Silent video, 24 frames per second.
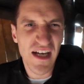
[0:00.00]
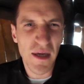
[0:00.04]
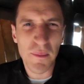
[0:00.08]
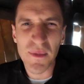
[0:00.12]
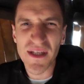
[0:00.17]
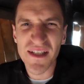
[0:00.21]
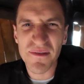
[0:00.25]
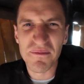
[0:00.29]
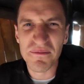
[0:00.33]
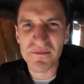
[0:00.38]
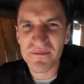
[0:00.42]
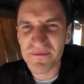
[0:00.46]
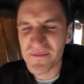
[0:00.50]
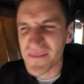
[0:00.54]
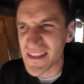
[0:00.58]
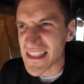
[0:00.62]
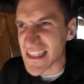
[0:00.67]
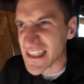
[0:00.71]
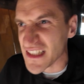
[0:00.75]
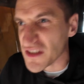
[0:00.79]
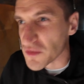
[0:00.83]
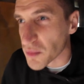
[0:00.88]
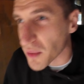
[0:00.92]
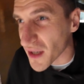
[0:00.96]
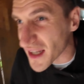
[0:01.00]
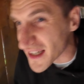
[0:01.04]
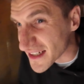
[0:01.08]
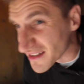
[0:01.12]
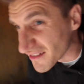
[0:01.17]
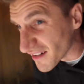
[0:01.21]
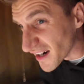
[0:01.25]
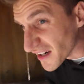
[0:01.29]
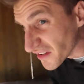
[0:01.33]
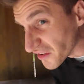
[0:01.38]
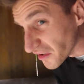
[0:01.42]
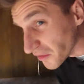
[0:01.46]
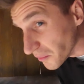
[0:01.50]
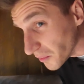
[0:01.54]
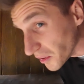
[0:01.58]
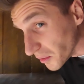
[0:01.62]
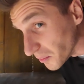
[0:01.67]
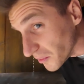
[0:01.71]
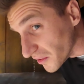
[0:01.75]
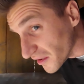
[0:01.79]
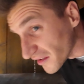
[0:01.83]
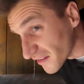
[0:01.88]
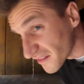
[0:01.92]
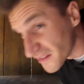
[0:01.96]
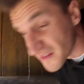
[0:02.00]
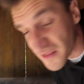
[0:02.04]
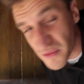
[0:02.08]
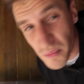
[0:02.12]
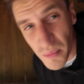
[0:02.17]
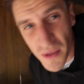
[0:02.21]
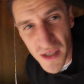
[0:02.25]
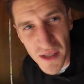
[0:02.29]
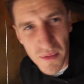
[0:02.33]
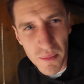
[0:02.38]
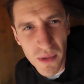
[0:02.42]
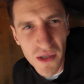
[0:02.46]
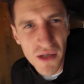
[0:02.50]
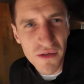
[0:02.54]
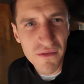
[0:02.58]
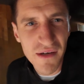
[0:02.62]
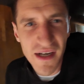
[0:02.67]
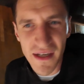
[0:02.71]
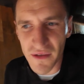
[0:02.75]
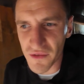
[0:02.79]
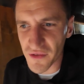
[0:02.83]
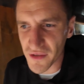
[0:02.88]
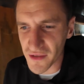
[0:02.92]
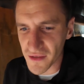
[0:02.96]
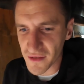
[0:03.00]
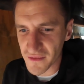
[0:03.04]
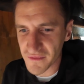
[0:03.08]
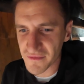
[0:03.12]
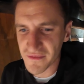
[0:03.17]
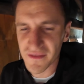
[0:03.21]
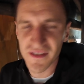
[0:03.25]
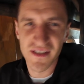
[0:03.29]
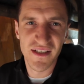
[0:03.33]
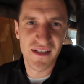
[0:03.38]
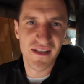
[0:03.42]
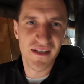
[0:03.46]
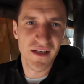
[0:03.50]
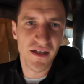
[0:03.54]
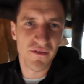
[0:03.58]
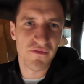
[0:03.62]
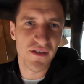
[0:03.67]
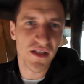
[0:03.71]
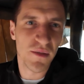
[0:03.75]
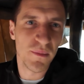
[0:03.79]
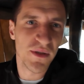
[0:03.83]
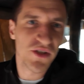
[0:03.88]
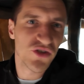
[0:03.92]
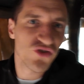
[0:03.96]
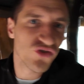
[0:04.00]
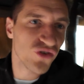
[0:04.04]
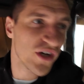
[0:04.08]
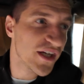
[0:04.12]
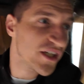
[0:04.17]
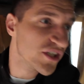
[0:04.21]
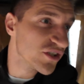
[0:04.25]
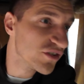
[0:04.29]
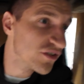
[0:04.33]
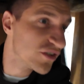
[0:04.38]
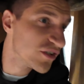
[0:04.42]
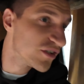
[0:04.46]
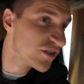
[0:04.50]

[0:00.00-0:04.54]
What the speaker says: I'm in a kid's playground at the moment. There's people around and I feel a bit strange.